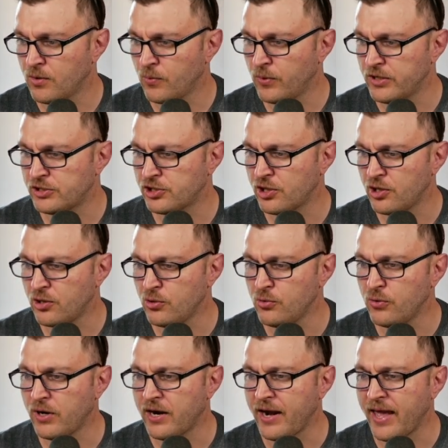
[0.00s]
which
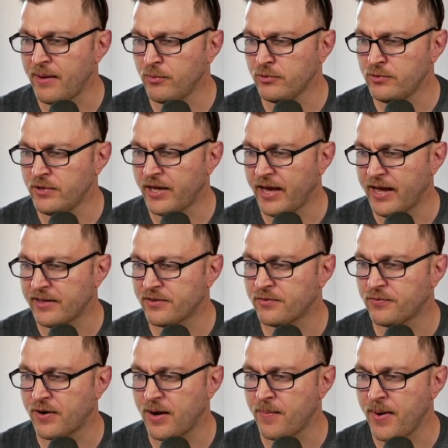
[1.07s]
you are able to get
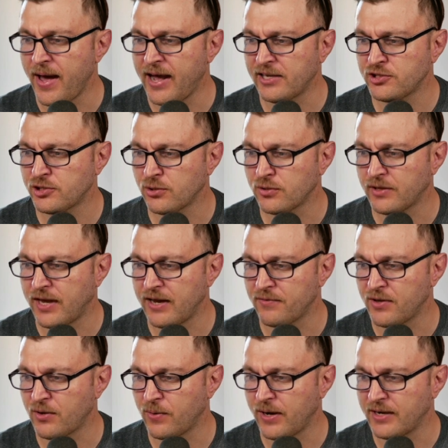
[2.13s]
from
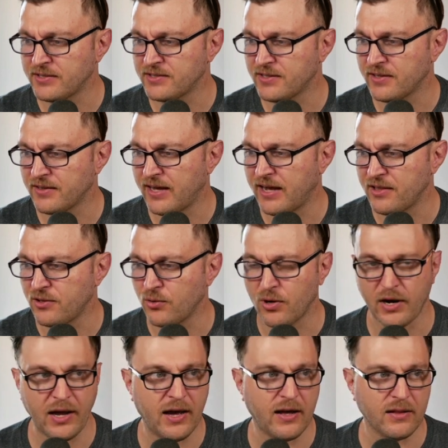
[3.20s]

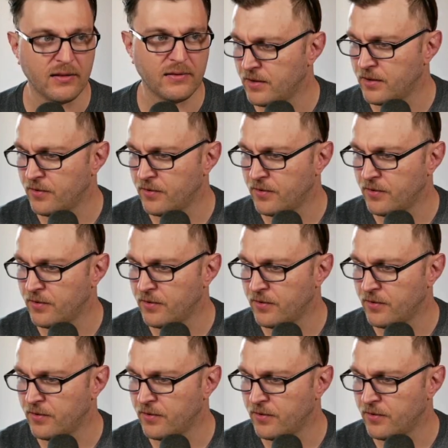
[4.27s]
astro.request.url.